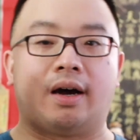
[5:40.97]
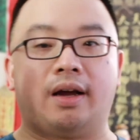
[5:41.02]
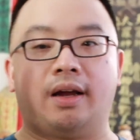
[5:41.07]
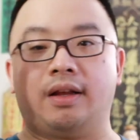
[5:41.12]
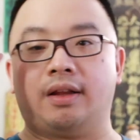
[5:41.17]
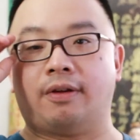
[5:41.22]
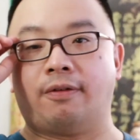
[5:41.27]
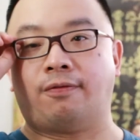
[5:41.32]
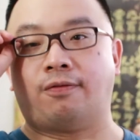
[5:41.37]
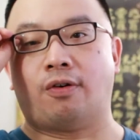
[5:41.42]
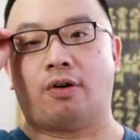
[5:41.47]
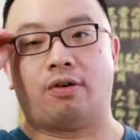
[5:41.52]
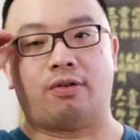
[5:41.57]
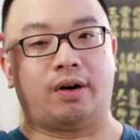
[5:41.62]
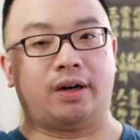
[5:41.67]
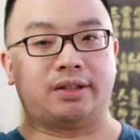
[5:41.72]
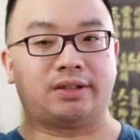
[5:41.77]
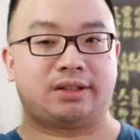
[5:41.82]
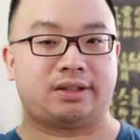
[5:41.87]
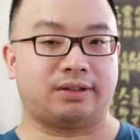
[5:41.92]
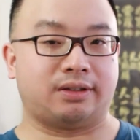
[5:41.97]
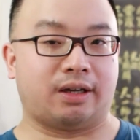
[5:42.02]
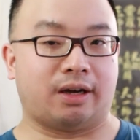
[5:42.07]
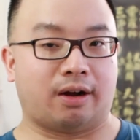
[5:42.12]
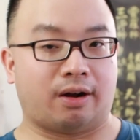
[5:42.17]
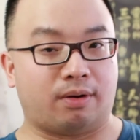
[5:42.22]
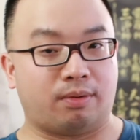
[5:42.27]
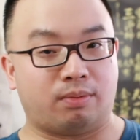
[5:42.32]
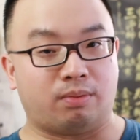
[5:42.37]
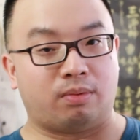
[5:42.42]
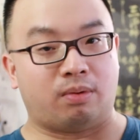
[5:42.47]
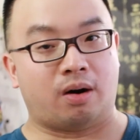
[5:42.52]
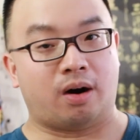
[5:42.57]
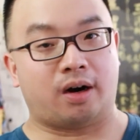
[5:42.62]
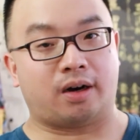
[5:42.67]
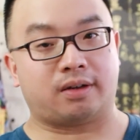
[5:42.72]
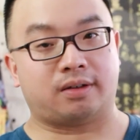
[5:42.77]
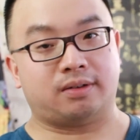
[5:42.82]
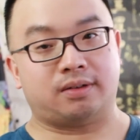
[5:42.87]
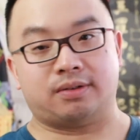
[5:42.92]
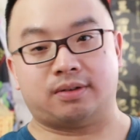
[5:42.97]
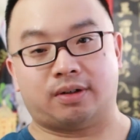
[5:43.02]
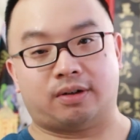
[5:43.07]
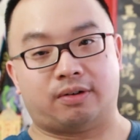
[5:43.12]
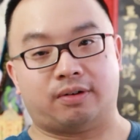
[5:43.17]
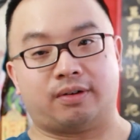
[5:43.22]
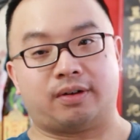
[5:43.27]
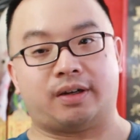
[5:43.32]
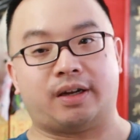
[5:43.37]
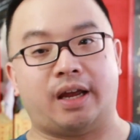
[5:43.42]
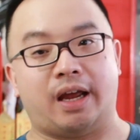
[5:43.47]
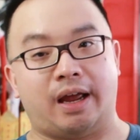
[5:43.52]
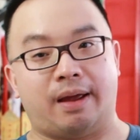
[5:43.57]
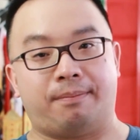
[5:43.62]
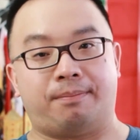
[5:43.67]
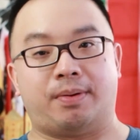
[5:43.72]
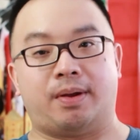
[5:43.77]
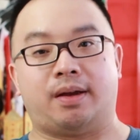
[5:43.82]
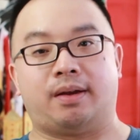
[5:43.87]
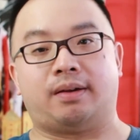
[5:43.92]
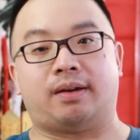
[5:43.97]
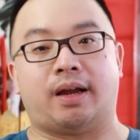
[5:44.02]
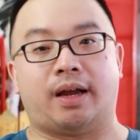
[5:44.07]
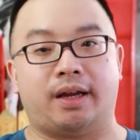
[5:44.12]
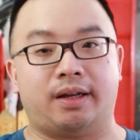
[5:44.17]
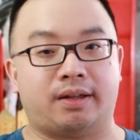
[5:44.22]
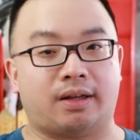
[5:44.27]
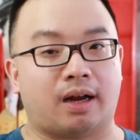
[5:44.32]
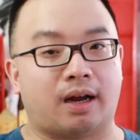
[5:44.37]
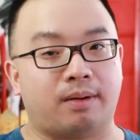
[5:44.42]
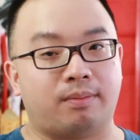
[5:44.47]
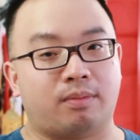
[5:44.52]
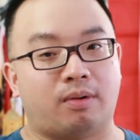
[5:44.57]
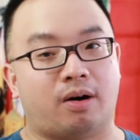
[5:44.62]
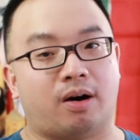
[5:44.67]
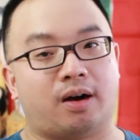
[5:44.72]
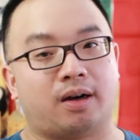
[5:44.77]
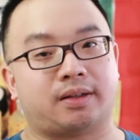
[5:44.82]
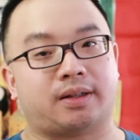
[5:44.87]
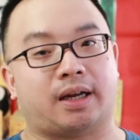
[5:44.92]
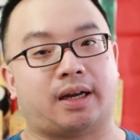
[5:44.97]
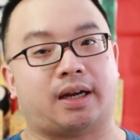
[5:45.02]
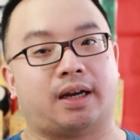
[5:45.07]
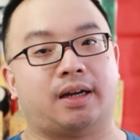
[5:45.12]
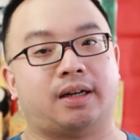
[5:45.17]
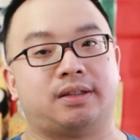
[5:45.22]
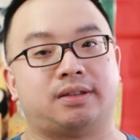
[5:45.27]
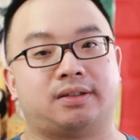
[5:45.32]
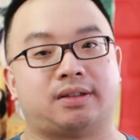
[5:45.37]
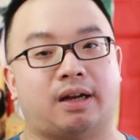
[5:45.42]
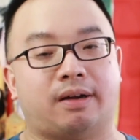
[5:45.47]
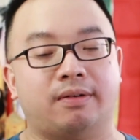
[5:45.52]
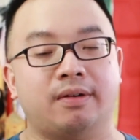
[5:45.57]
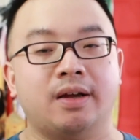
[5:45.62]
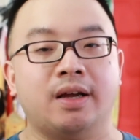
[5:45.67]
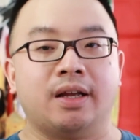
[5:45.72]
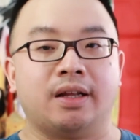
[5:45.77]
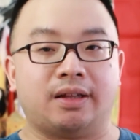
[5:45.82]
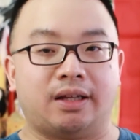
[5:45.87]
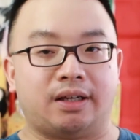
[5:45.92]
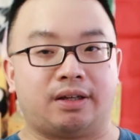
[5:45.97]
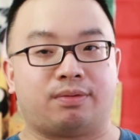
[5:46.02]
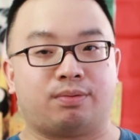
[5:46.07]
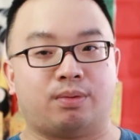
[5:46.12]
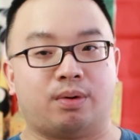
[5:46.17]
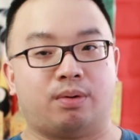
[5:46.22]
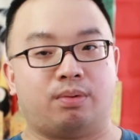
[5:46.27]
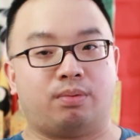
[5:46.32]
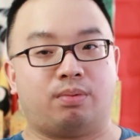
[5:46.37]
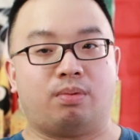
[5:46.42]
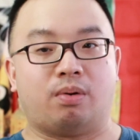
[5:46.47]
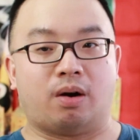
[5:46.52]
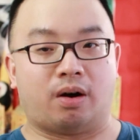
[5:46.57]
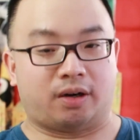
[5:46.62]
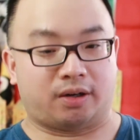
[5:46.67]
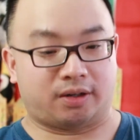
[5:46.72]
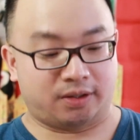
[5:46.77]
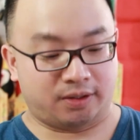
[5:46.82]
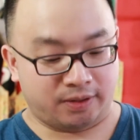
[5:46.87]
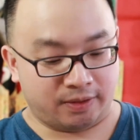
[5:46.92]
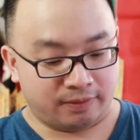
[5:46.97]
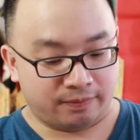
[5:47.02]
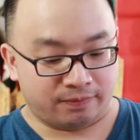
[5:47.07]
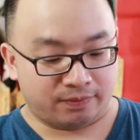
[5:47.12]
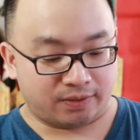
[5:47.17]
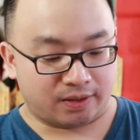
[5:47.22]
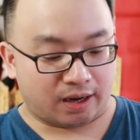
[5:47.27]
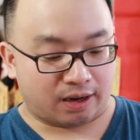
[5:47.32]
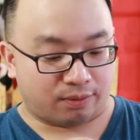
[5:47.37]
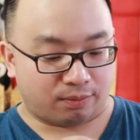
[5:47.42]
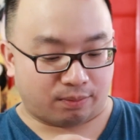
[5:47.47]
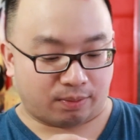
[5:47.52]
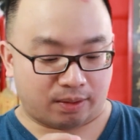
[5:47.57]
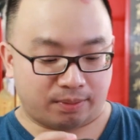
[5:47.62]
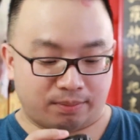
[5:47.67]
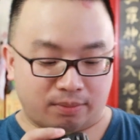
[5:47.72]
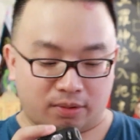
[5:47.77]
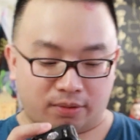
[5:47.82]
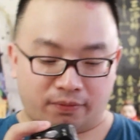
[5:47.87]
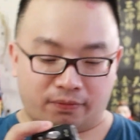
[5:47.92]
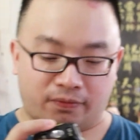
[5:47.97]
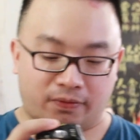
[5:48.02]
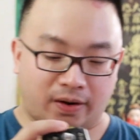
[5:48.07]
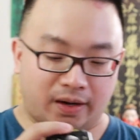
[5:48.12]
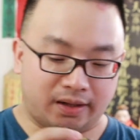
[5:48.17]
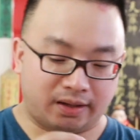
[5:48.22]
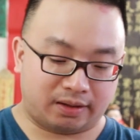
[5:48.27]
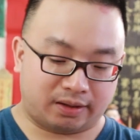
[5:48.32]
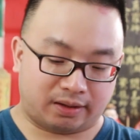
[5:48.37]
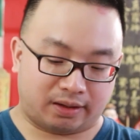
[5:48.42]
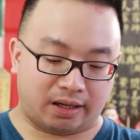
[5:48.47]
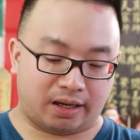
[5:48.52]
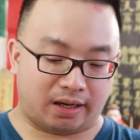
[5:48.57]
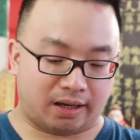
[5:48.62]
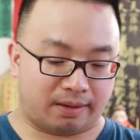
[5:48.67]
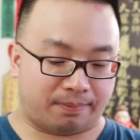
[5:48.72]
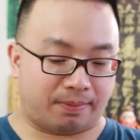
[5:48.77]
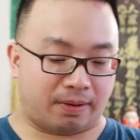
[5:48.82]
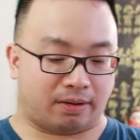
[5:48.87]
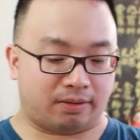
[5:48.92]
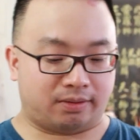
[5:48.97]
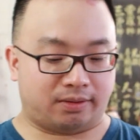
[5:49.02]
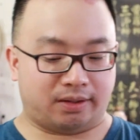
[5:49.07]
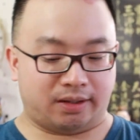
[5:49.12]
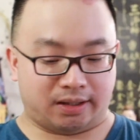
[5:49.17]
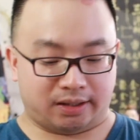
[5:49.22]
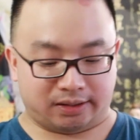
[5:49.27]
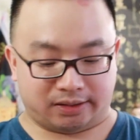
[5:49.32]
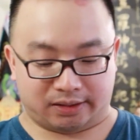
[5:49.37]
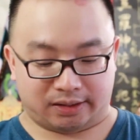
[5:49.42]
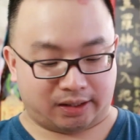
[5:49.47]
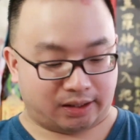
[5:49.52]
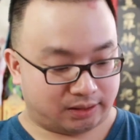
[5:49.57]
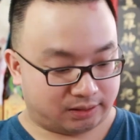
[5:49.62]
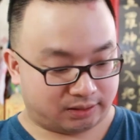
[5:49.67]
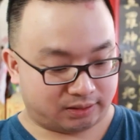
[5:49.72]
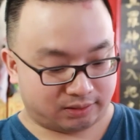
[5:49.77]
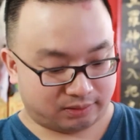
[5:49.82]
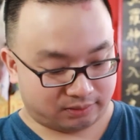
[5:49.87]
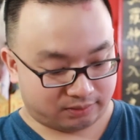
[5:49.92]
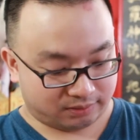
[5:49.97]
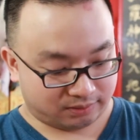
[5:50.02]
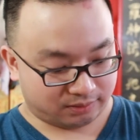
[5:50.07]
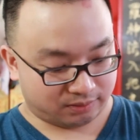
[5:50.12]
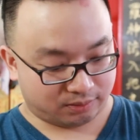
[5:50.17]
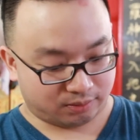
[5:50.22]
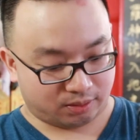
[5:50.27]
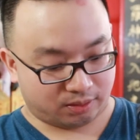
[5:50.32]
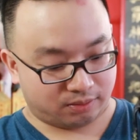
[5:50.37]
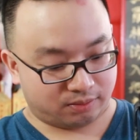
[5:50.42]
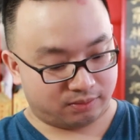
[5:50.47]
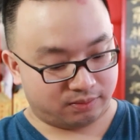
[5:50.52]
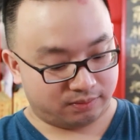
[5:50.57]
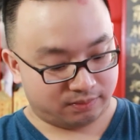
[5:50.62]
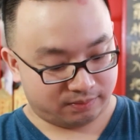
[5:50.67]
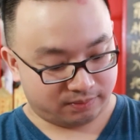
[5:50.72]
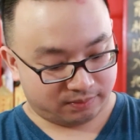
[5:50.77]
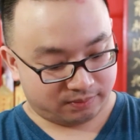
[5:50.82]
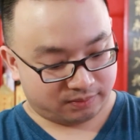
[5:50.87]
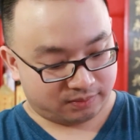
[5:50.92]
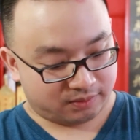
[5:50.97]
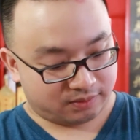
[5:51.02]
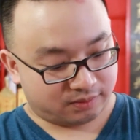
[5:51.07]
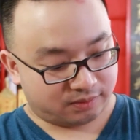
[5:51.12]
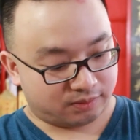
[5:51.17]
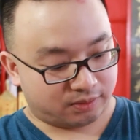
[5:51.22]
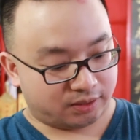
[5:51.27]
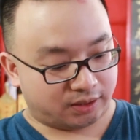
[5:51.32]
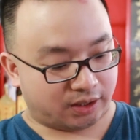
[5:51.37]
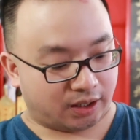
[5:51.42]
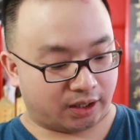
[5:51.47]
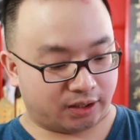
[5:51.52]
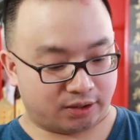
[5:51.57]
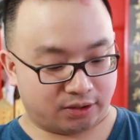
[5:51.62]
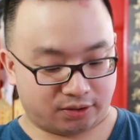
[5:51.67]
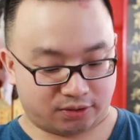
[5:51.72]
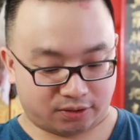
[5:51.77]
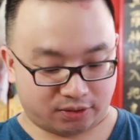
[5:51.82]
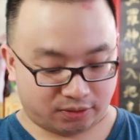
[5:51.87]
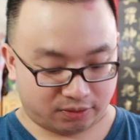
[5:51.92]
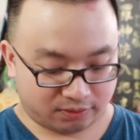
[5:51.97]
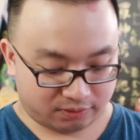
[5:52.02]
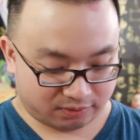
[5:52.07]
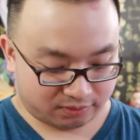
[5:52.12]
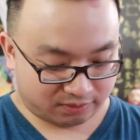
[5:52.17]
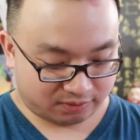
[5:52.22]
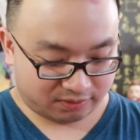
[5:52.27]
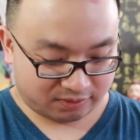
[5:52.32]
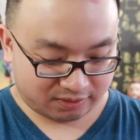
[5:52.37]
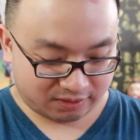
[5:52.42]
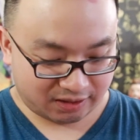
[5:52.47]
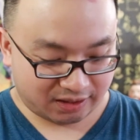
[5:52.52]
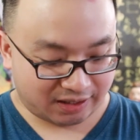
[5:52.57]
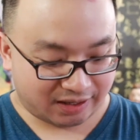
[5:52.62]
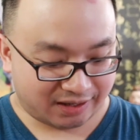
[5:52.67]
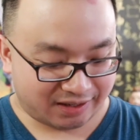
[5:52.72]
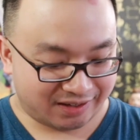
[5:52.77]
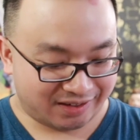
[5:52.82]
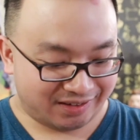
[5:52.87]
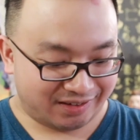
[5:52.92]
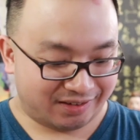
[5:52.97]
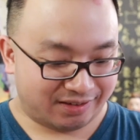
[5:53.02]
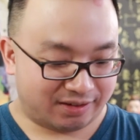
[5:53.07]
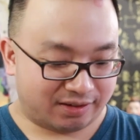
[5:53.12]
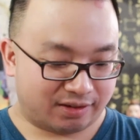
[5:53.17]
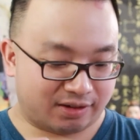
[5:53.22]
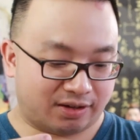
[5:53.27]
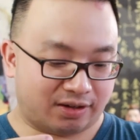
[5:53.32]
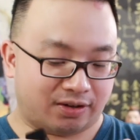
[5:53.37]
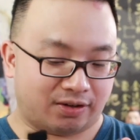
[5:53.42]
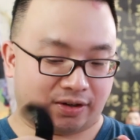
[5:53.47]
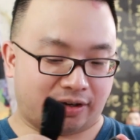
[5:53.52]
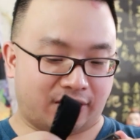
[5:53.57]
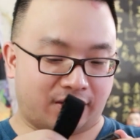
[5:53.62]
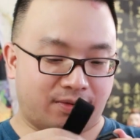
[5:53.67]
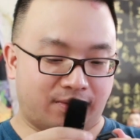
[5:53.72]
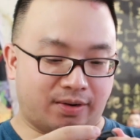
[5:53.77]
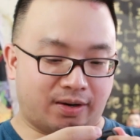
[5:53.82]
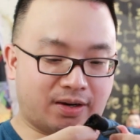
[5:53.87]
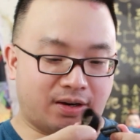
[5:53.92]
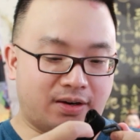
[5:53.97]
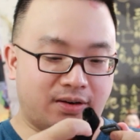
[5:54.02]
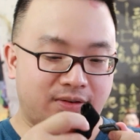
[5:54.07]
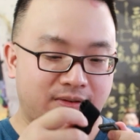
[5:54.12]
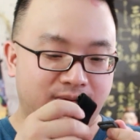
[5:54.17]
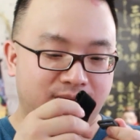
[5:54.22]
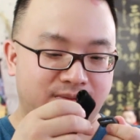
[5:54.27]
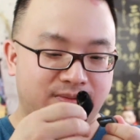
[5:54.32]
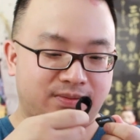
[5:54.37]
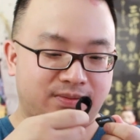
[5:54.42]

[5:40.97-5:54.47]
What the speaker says: in the forest, walk, you know, camping, nighttime walk, that kind of stuff. This will work. Now one more fun thing about this is, whoa, what did I just do? Okay, here we go.